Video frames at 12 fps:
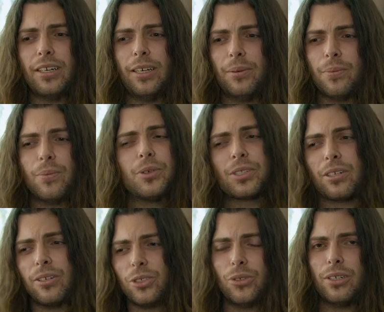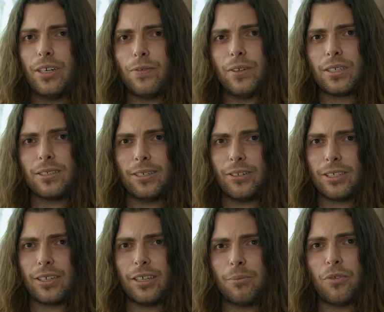He was going to do a Netflix series,
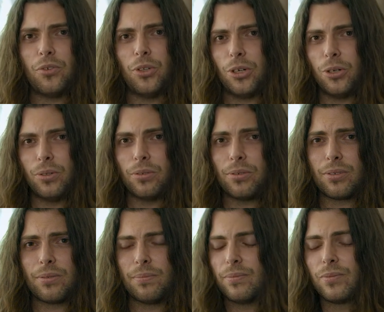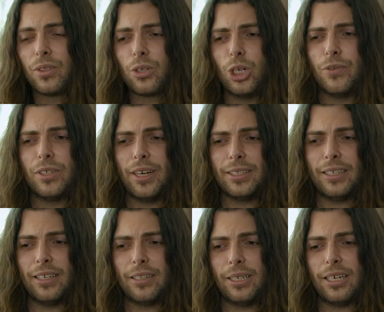I think, before the whole
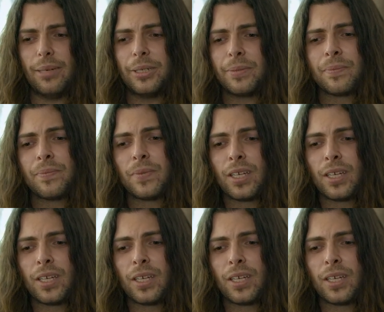COVID-19 thing came in.